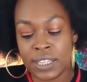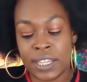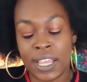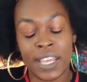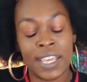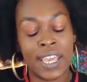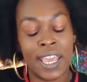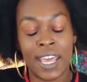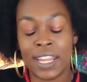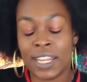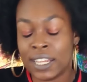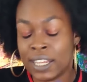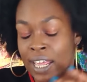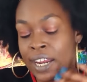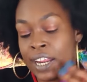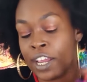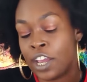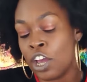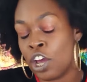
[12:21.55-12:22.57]
They can't
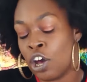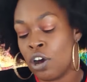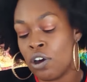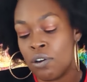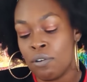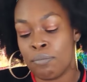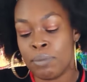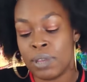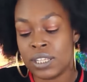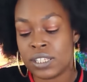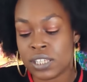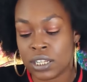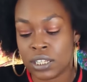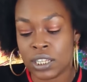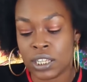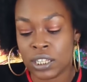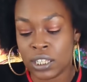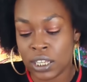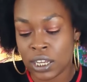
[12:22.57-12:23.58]
let it go
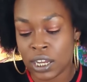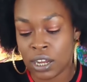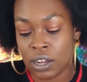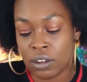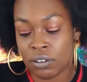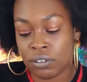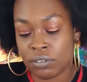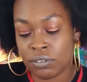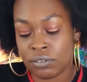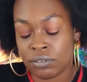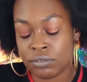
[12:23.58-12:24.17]
mentally, Leo.